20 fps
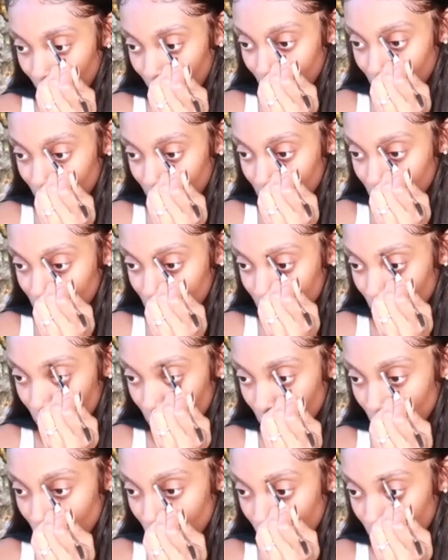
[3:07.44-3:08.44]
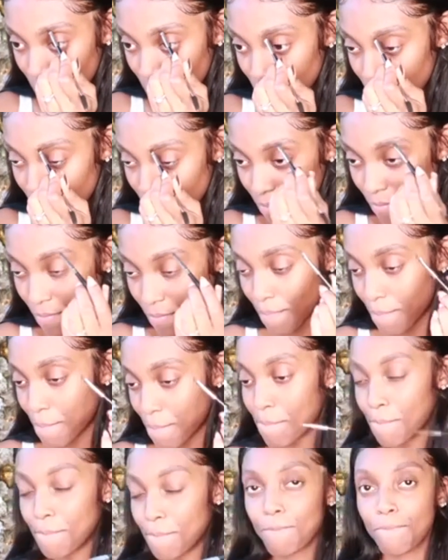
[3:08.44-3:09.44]
I get the job,
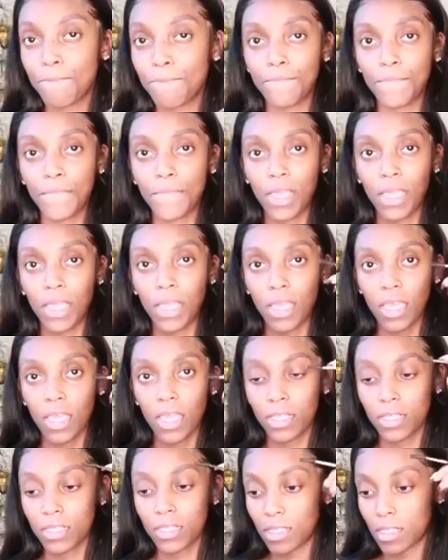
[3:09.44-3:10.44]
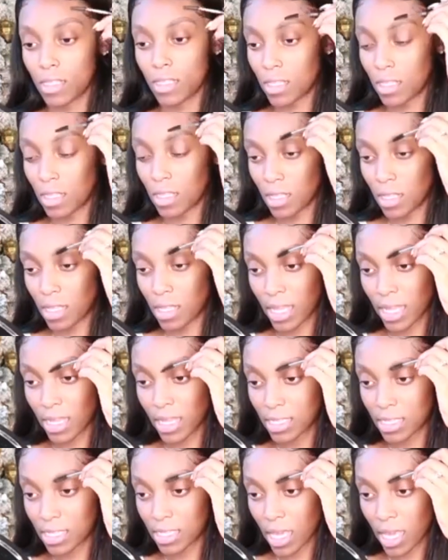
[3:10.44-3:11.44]
and the
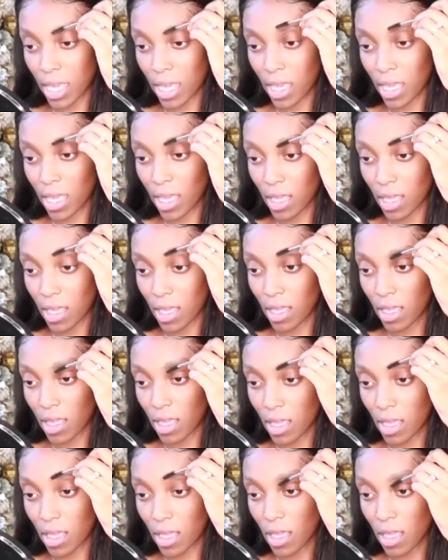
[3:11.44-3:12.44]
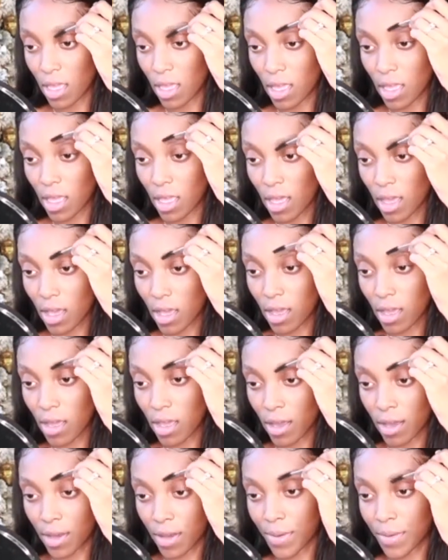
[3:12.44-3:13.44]
next day
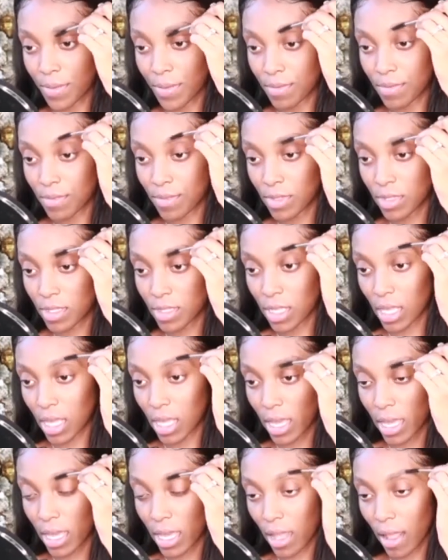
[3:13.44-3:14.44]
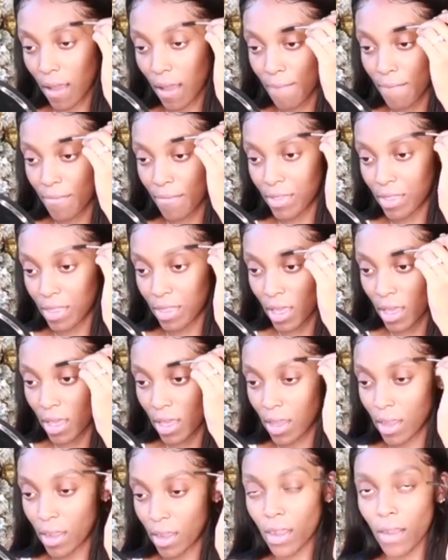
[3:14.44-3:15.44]
comes and I'm
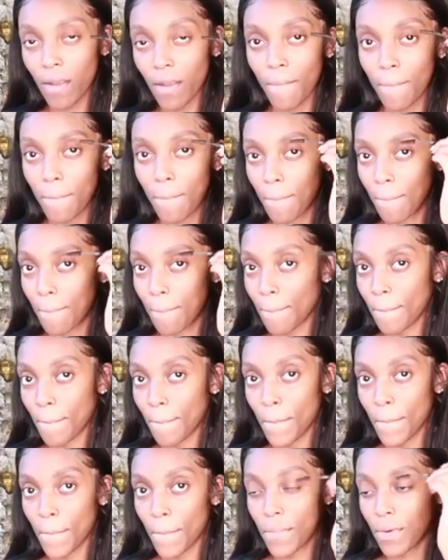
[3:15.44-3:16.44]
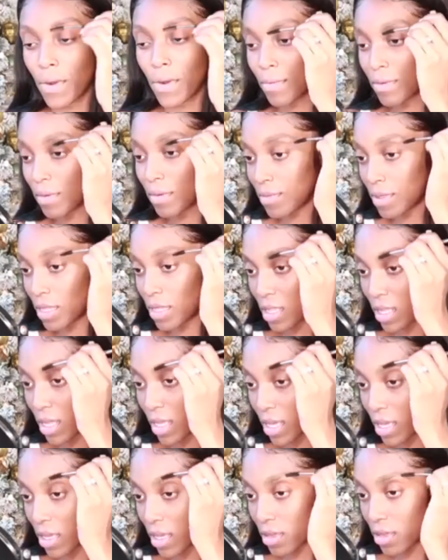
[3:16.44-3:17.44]
there probably
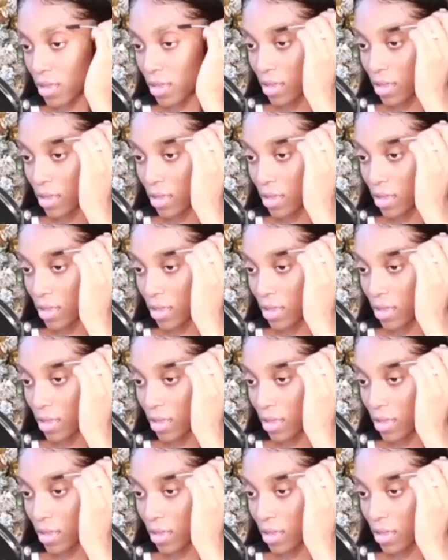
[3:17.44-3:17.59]
like